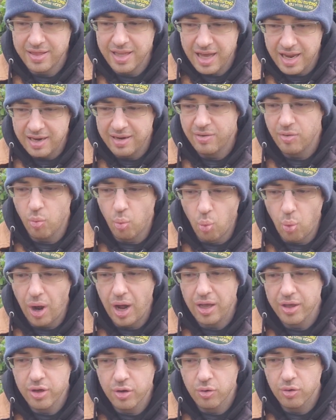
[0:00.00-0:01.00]
then
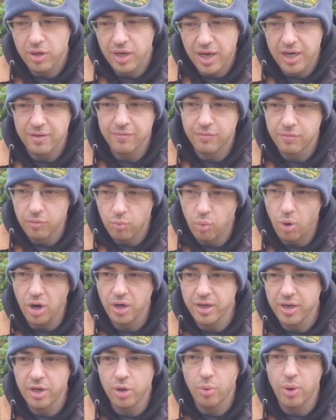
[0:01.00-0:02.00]
while you're kind of
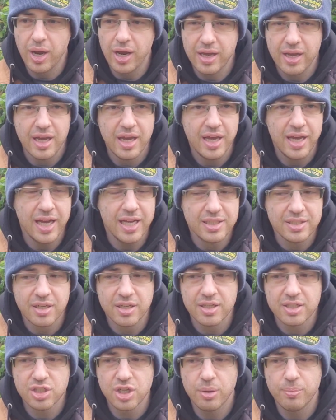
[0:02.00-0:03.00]
walking away, it's
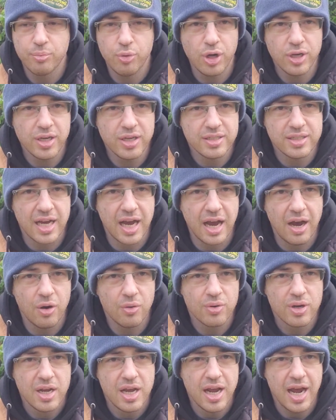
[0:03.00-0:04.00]
going to start breaking
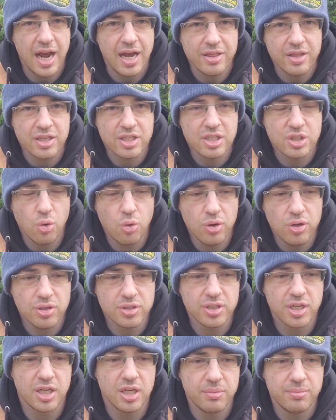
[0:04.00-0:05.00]
down and the soil
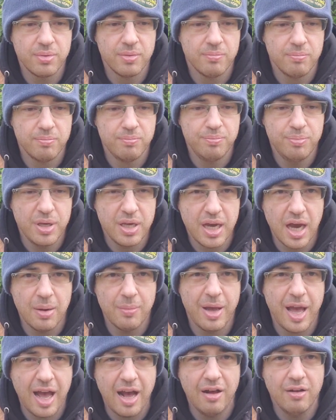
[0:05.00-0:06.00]
is going to
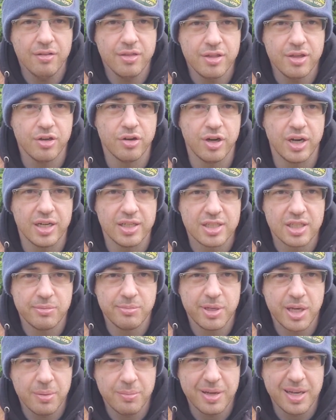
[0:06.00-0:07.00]
become healthier and it's going
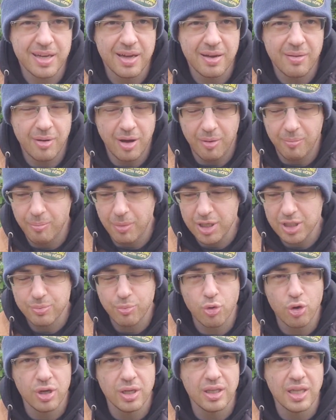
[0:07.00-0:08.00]
to be becoming much
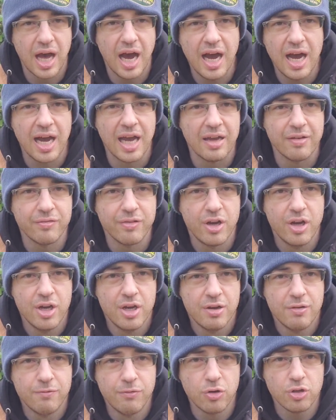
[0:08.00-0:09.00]
more alive
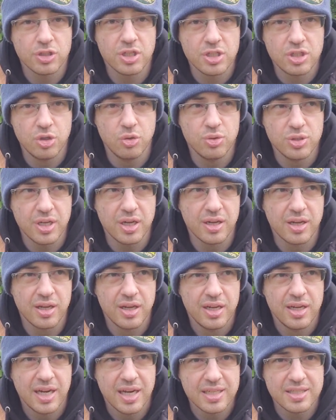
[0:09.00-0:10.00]
versus using
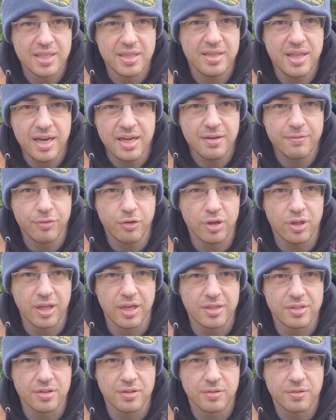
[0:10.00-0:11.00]
a synthetic
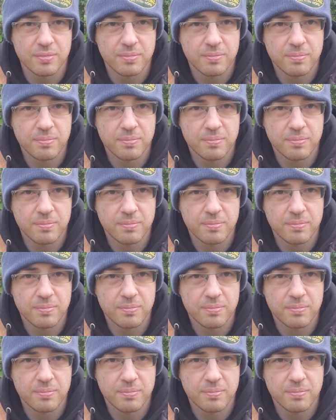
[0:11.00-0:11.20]
fertilizer.